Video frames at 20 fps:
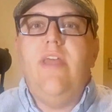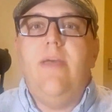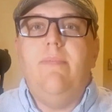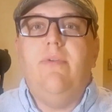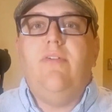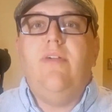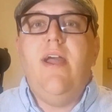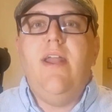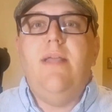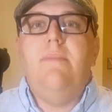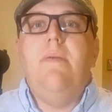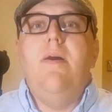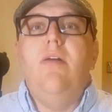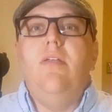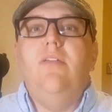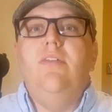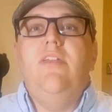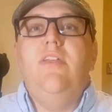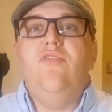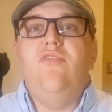Democratic
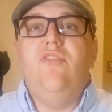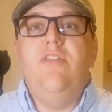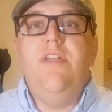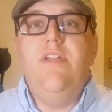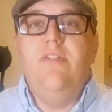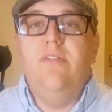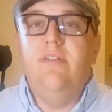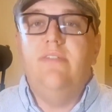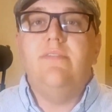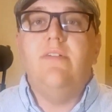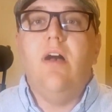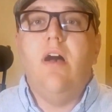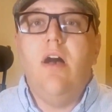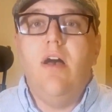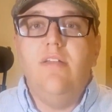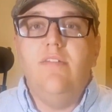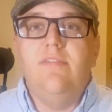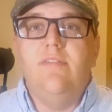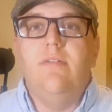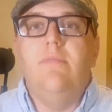politician here is
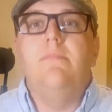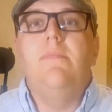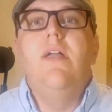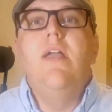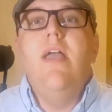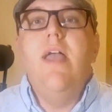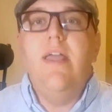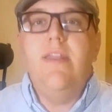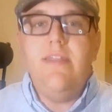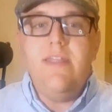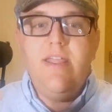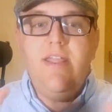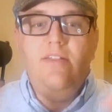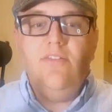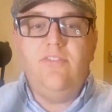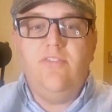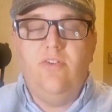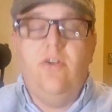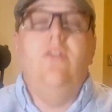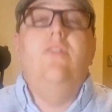awesome, and
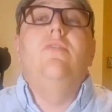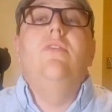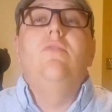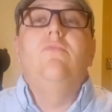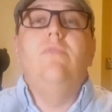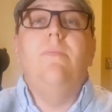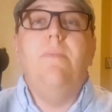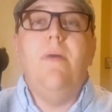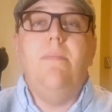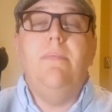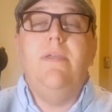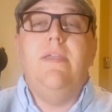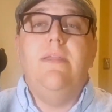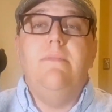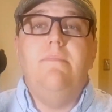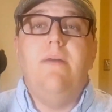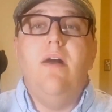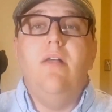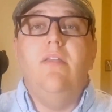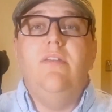insert
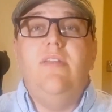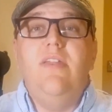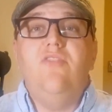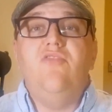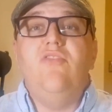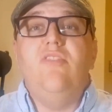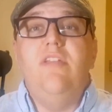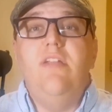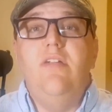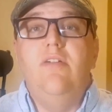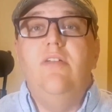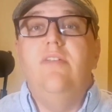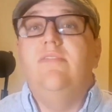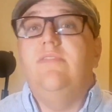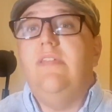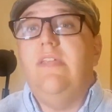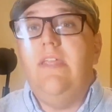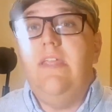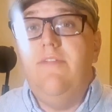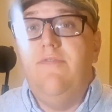Republican politician here
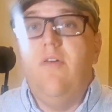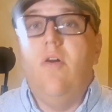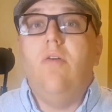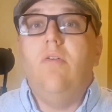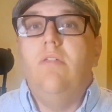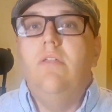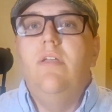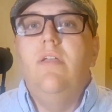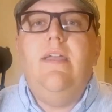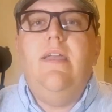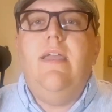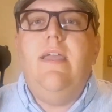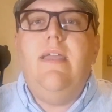is evil.